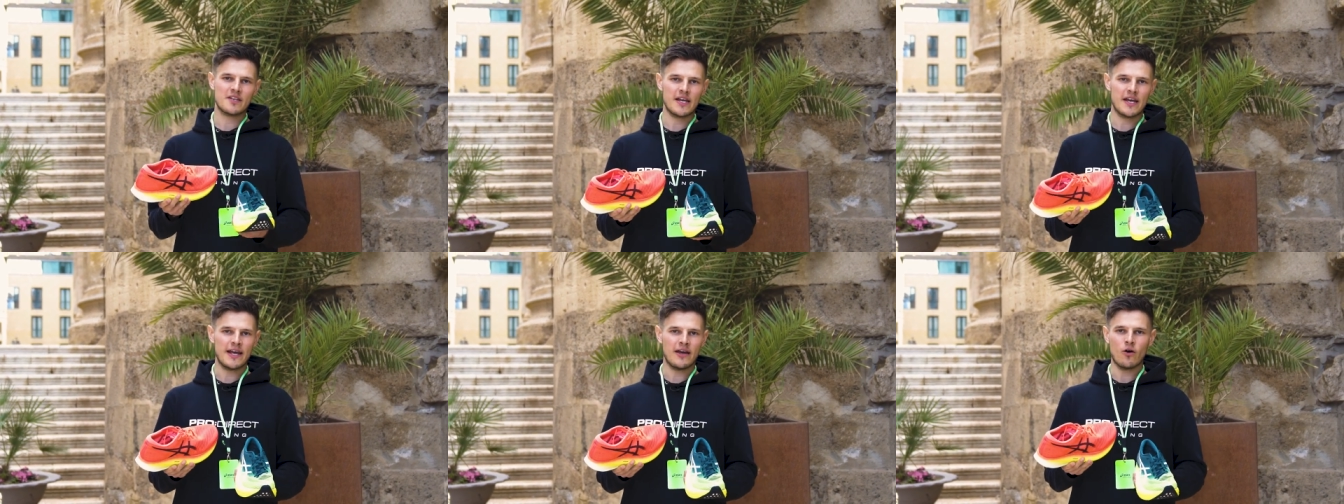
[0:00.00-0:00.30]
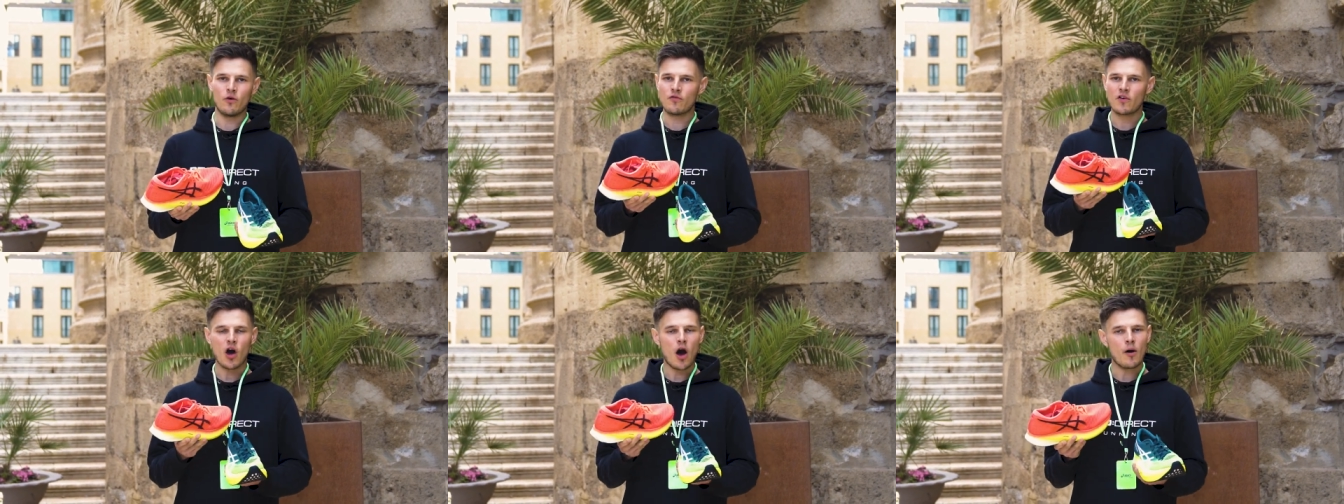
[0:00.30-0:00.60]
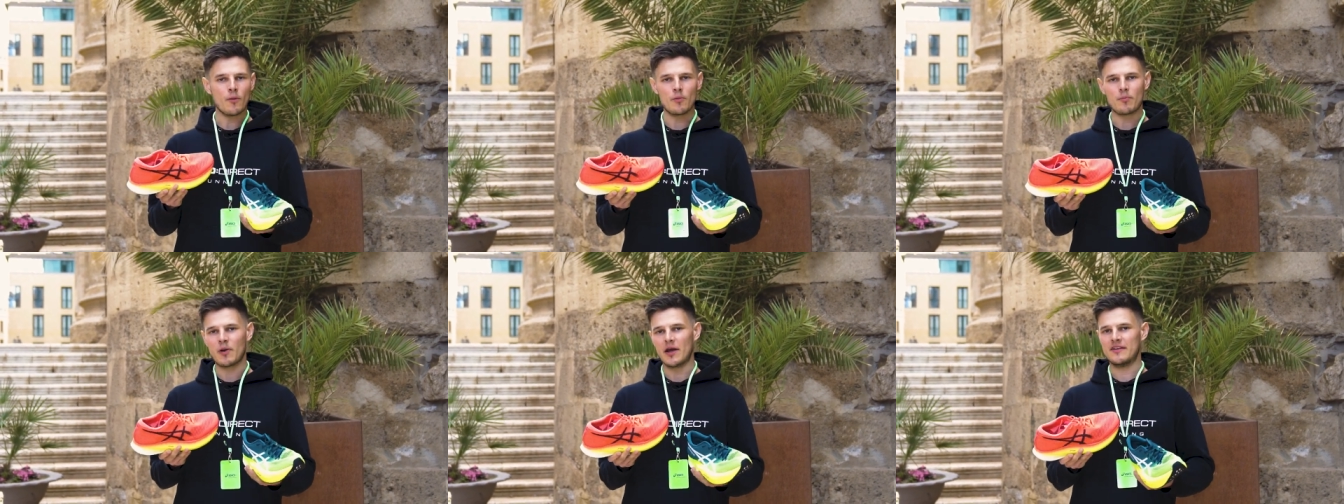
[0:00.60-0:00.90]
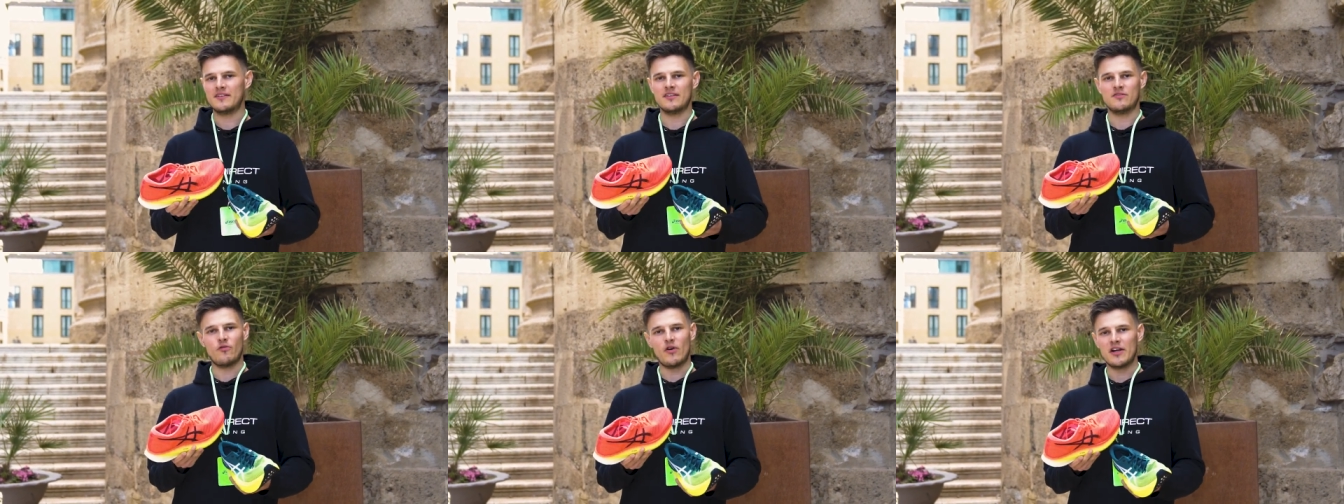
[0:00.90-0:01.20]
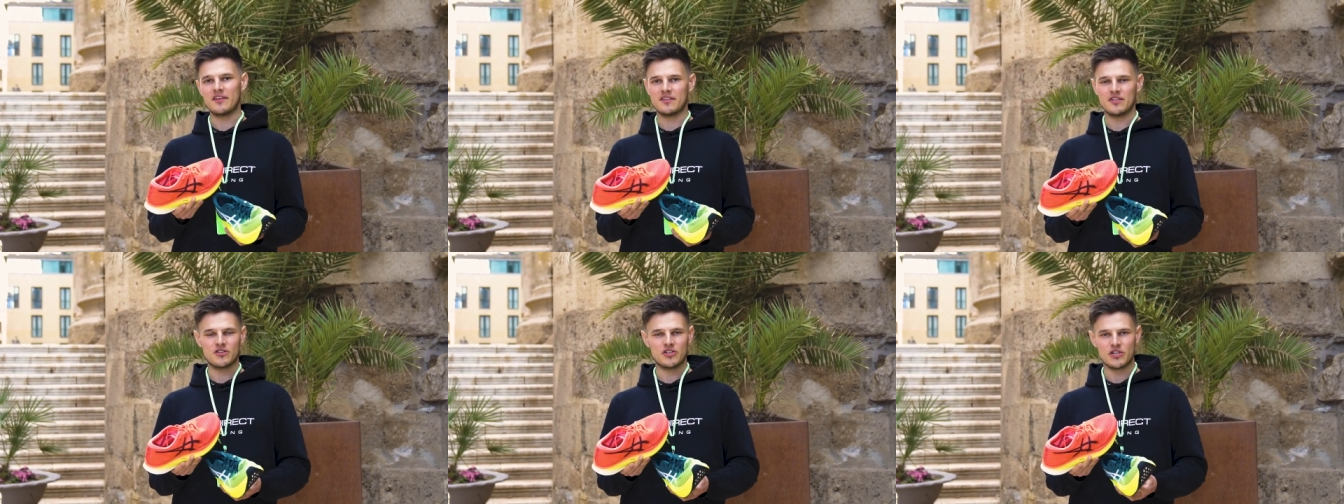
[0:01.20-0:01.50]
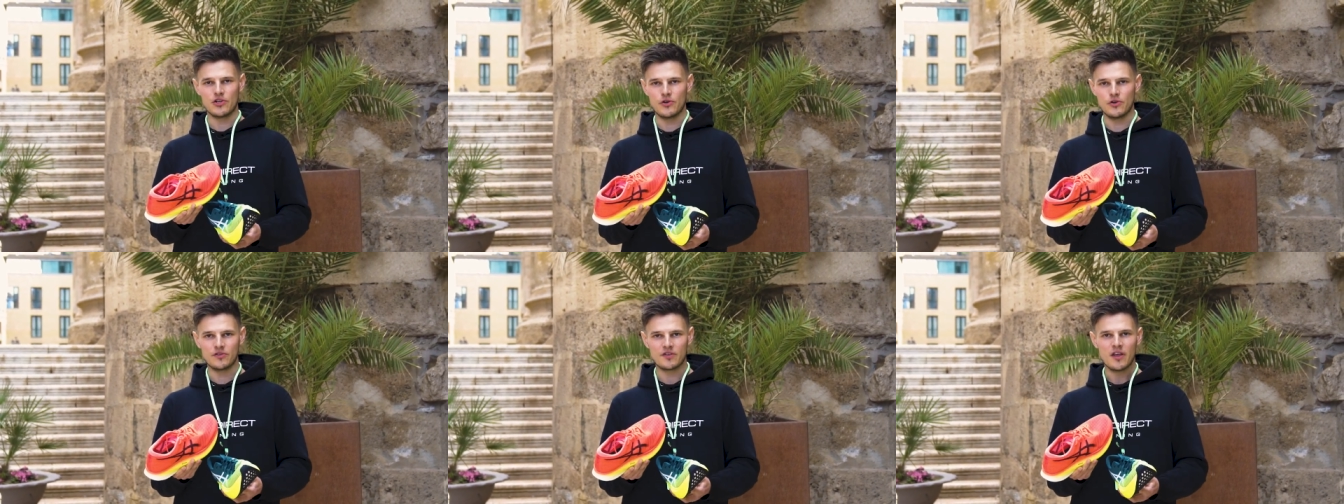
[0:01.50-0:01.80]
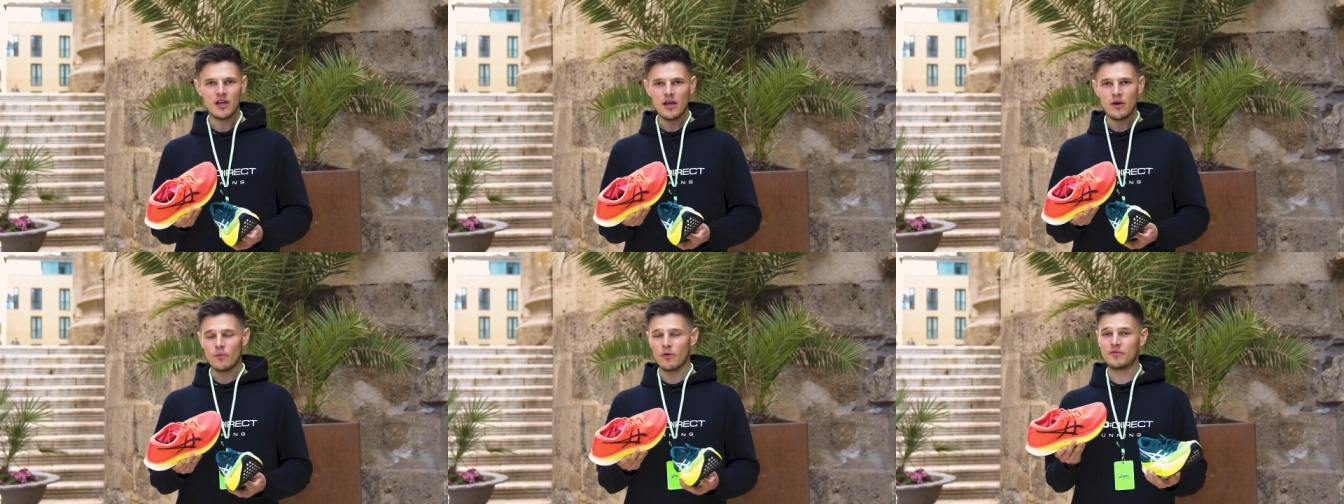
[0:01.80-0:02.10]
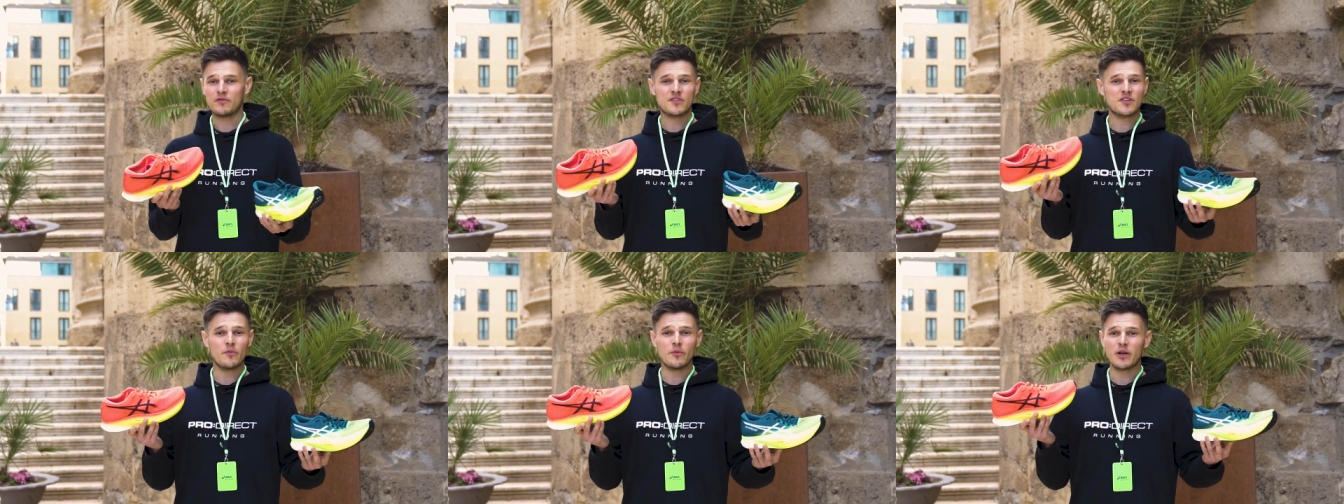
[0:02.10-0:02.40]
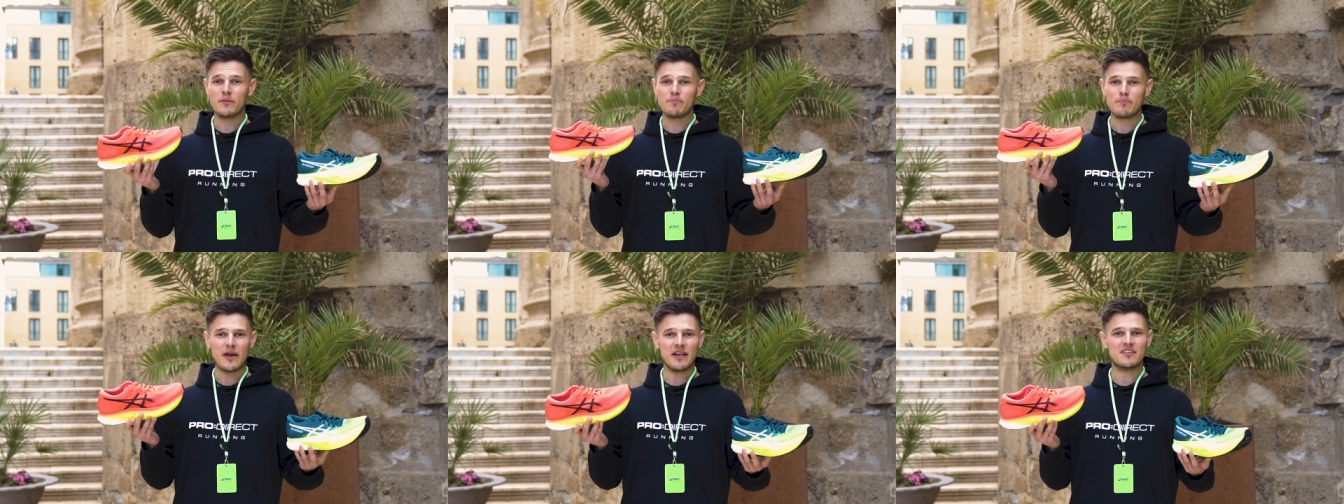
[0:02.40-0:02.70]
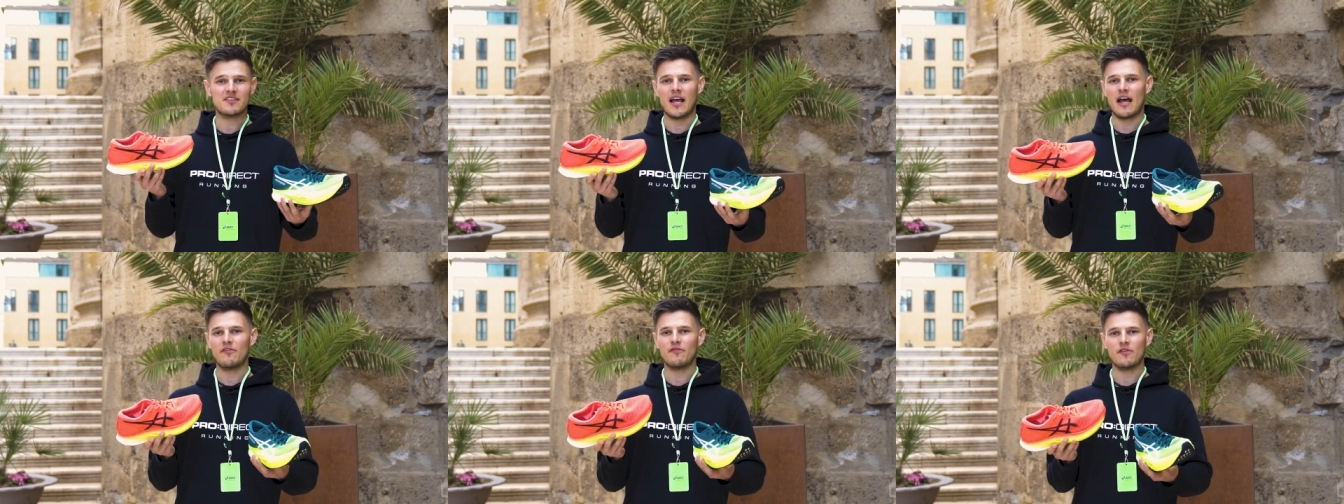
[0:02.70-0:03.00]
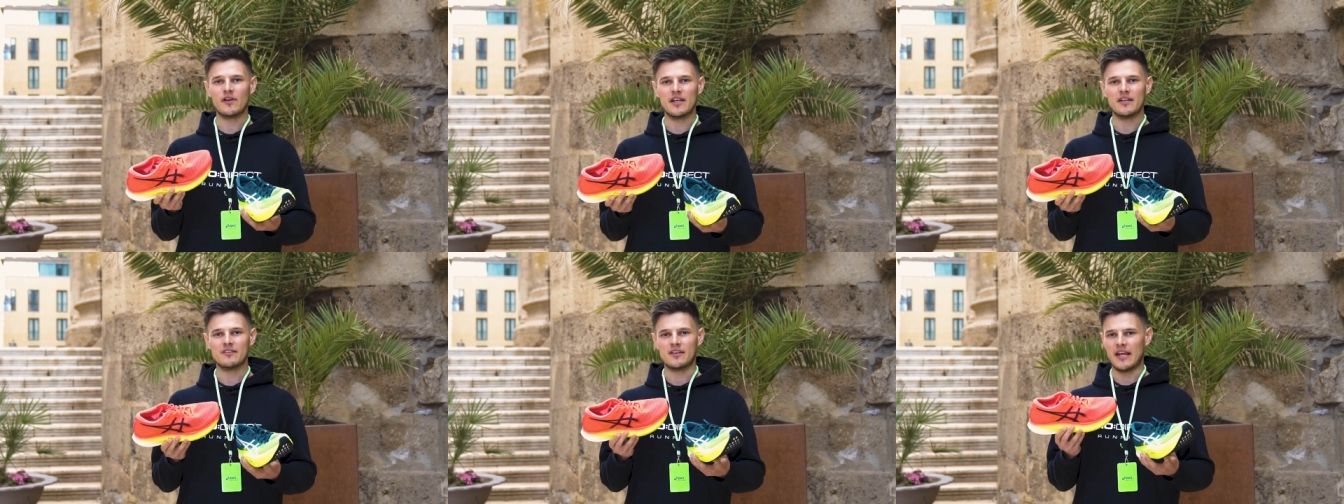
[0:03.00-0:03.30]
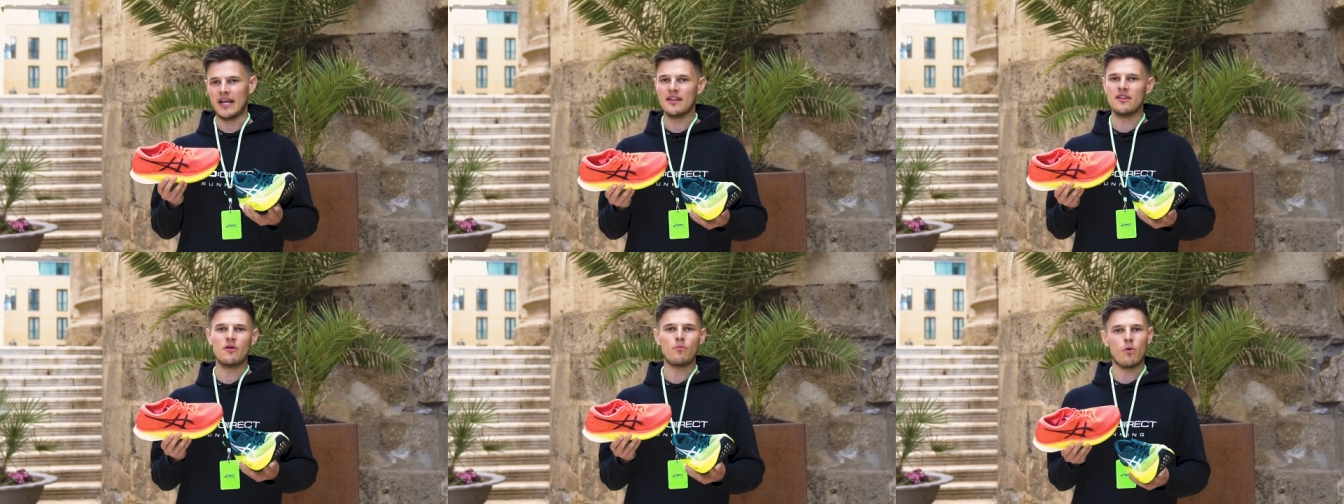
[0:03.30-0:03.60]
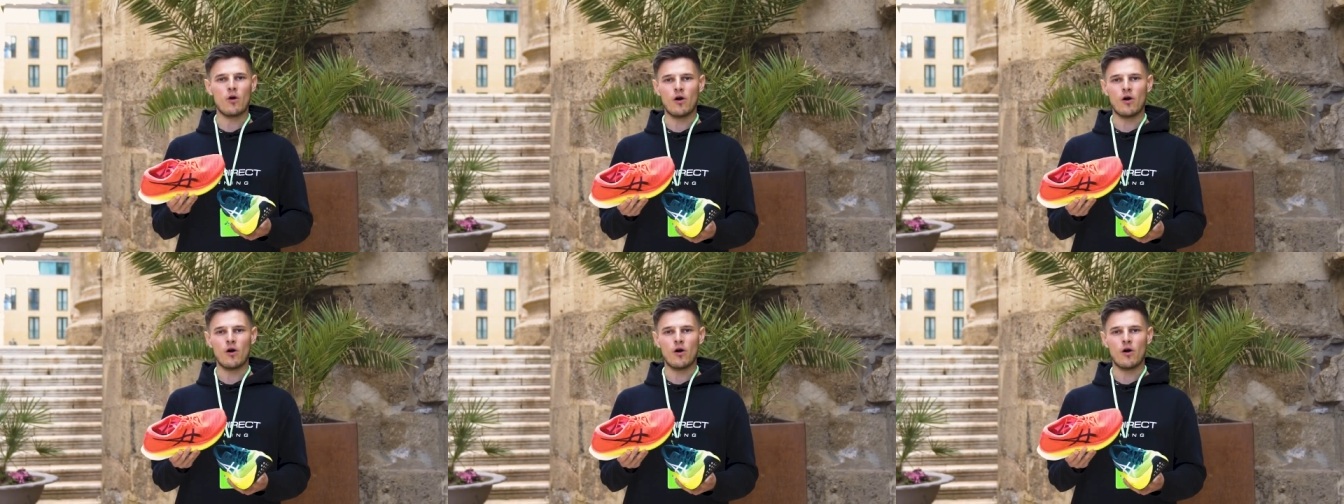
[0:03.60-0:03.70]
tier of carbon-plated racing shoes, with some of the best athletes in the